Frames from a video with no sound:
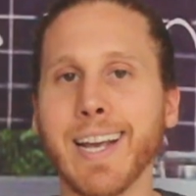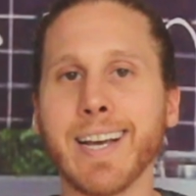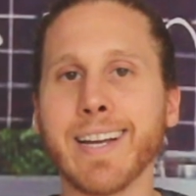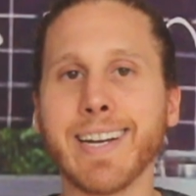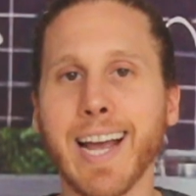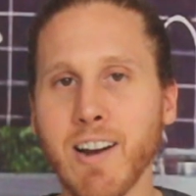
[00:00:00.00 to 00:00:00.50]

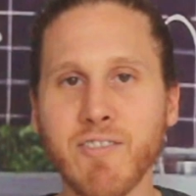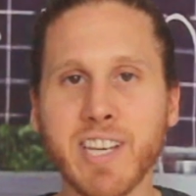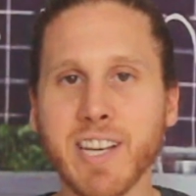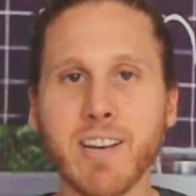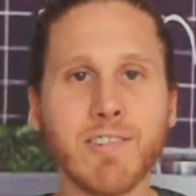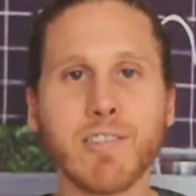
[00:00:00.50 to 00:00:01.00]
and
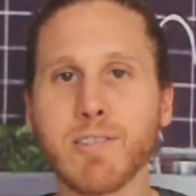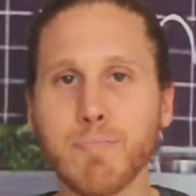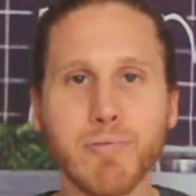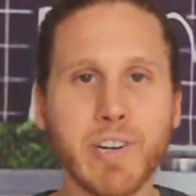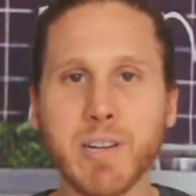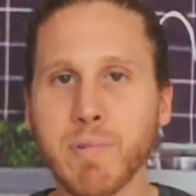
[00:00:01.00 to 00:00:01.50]
everything else is
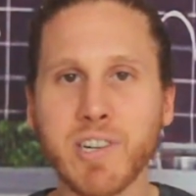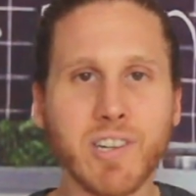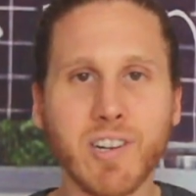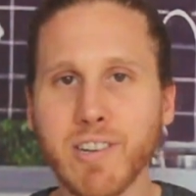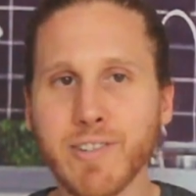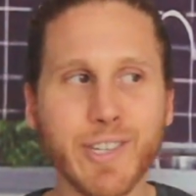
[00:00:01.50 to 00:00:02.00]
pretty much
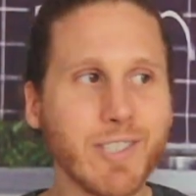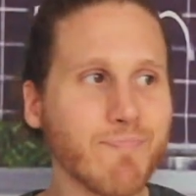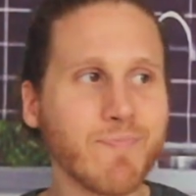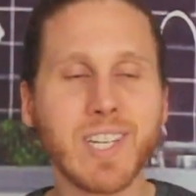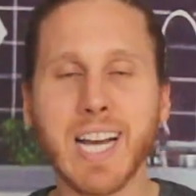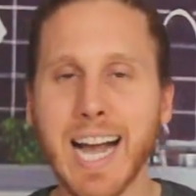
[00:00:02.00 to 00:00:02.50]
all
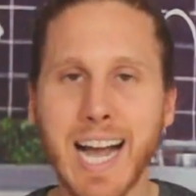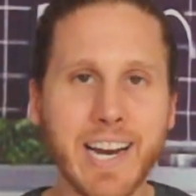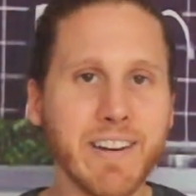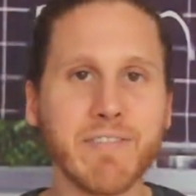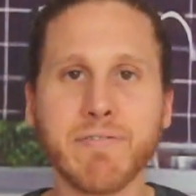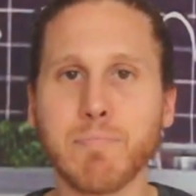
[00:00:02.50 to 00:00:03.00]
just
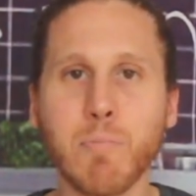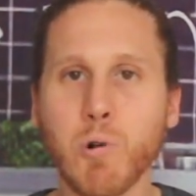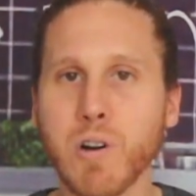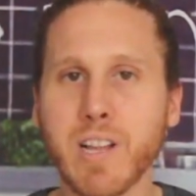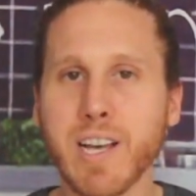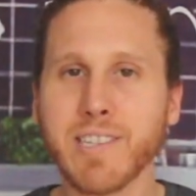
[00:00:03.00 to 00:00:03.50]
kind of
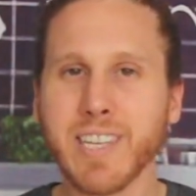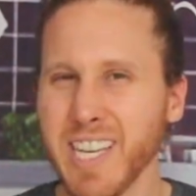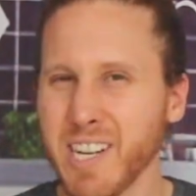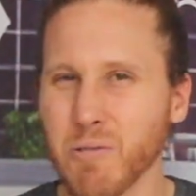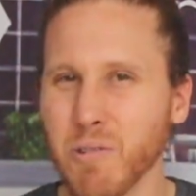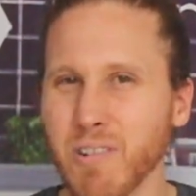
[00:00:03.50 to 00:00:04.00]
more or less
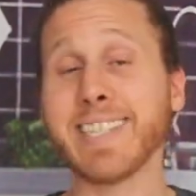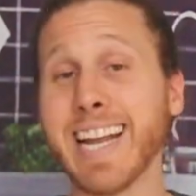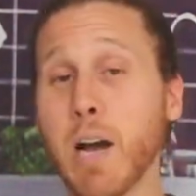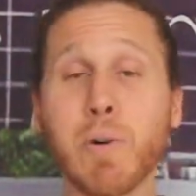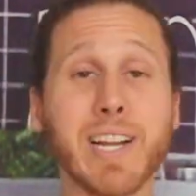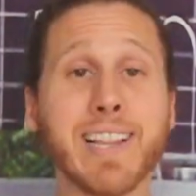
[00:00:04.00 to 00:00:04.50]
equal.
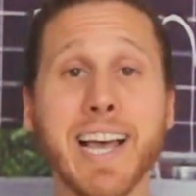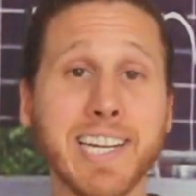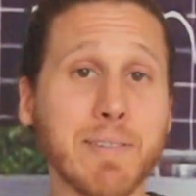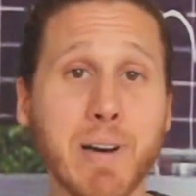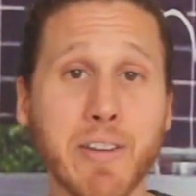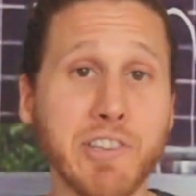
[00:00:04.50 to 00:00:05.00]
Now, what I
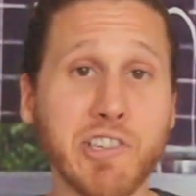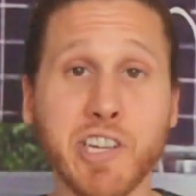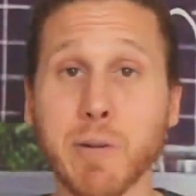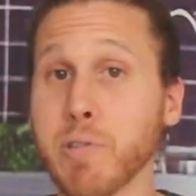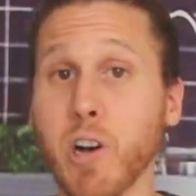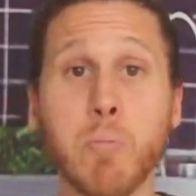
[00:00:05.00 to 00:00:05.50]
liked about these
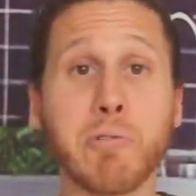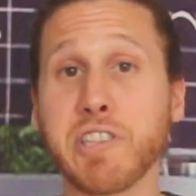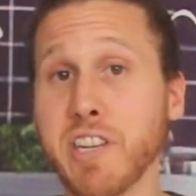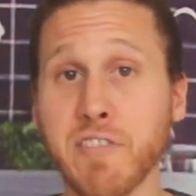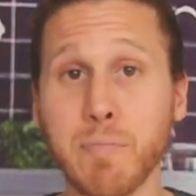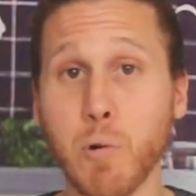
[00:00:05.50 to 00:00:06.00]
chips,
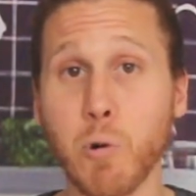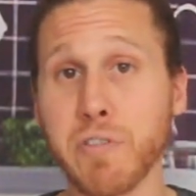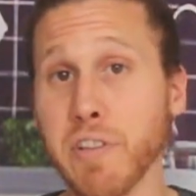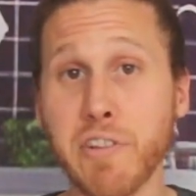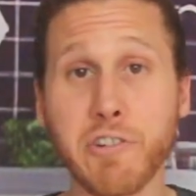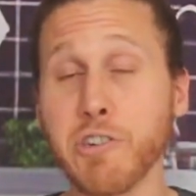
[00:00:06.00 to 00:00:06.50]
almost even more
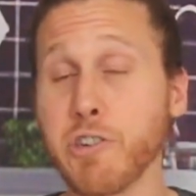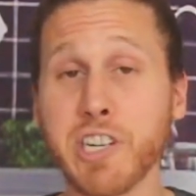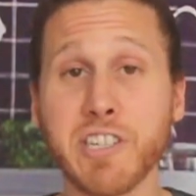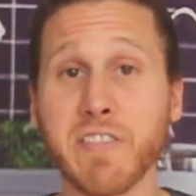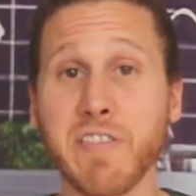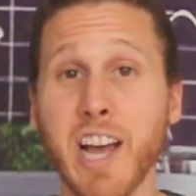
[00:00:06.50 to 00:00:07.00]
than the
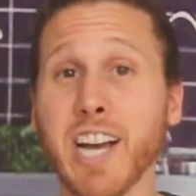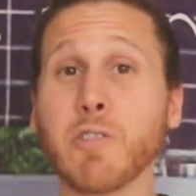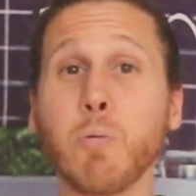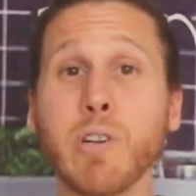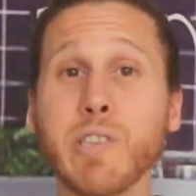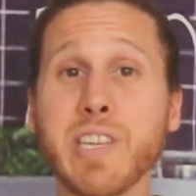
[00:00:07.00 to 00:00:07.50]
nutrition
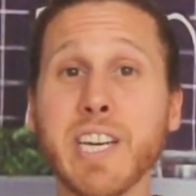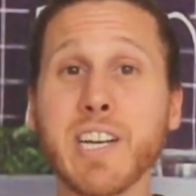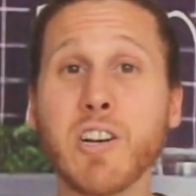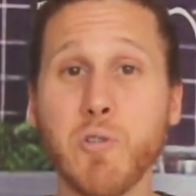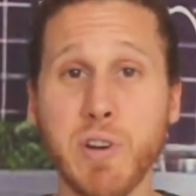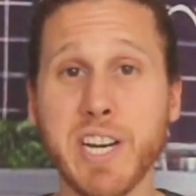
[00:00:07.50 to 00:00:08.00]
facts, was the
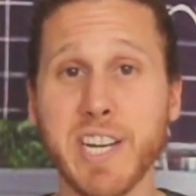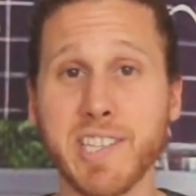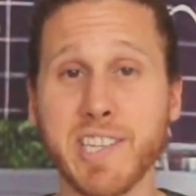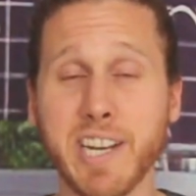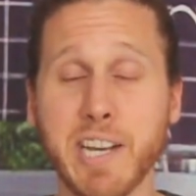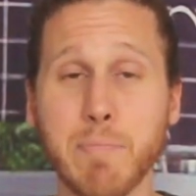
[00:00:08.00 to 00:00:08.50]

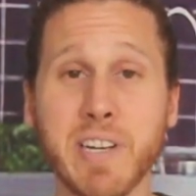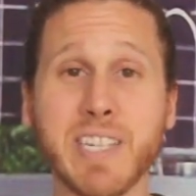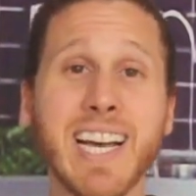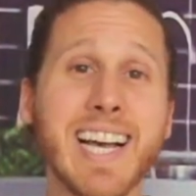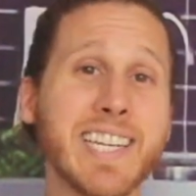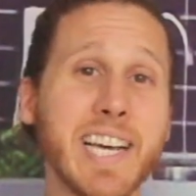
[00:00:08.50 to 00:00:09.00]
ingredient
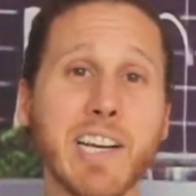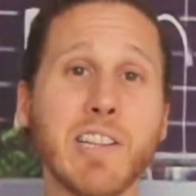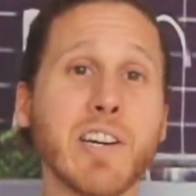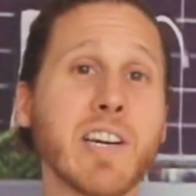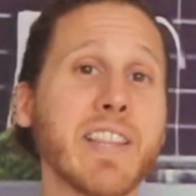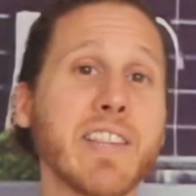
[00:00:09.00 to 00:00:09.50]
statement. Take a
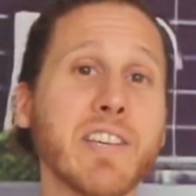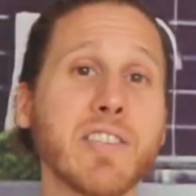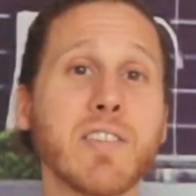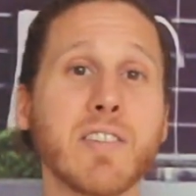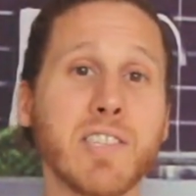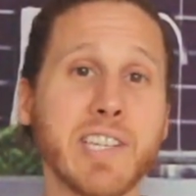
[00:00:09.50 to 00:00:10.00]
look at
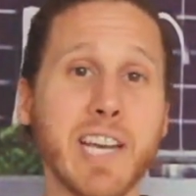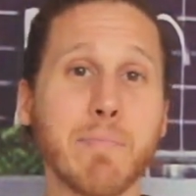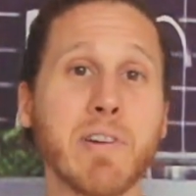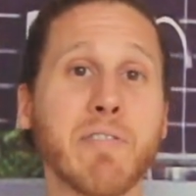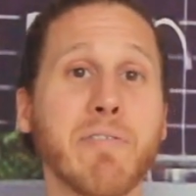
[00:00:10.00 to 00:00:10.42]
this statement